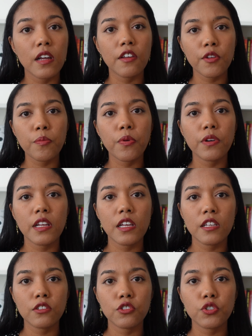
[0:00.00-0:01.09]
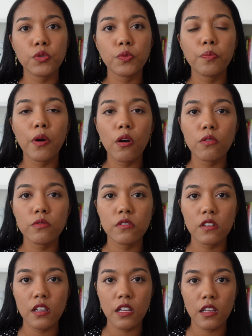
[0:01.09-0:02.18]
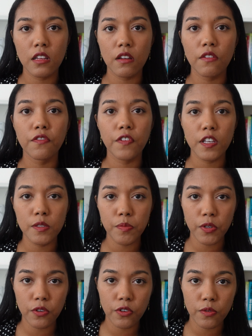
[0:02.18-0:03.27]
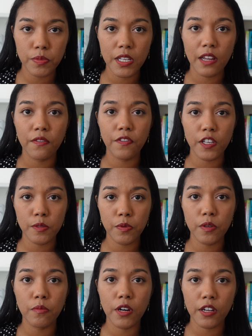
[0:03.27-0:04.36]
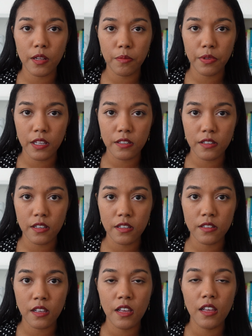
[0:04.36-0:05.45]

Another point is to post in Facebook groups and Facebook marketplaces.